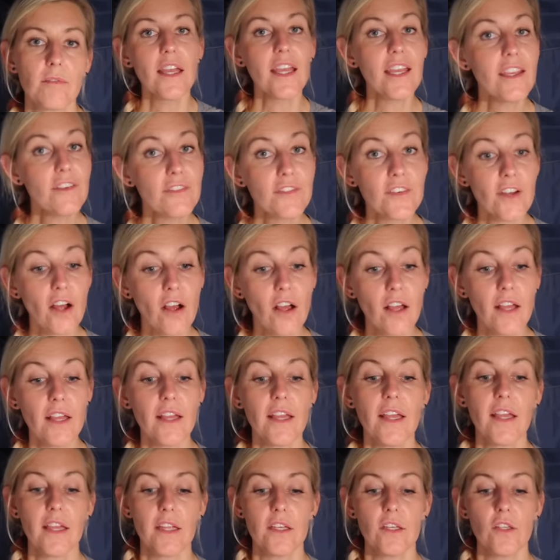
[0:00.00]
If not,
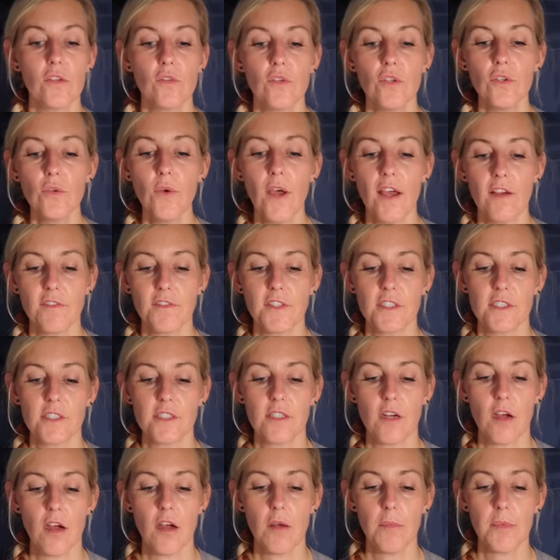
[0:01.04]
and you do have to
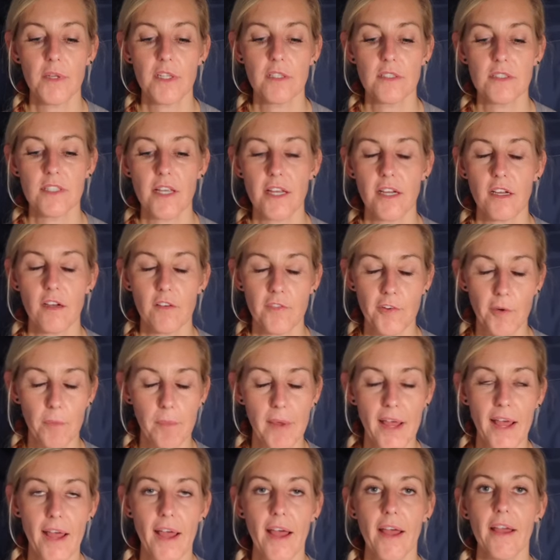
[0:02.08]
stop and take off your
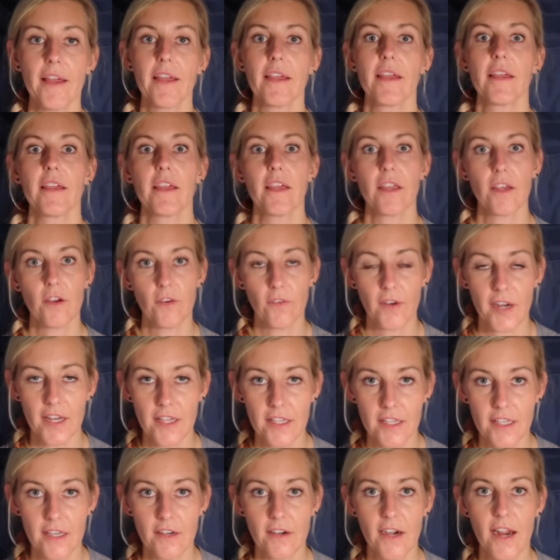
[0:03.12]
pack and get your rain
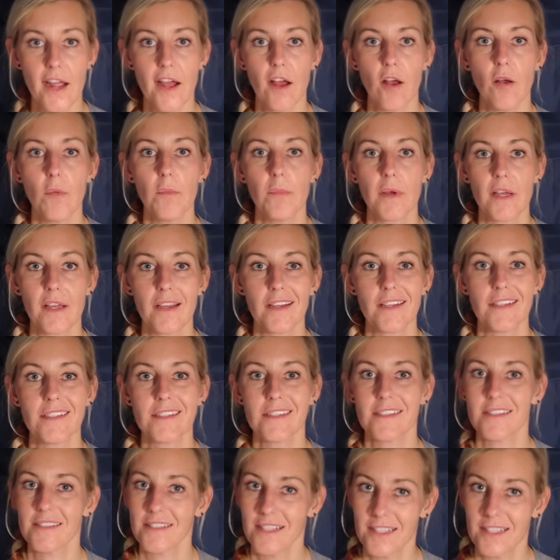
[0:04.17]
gear out because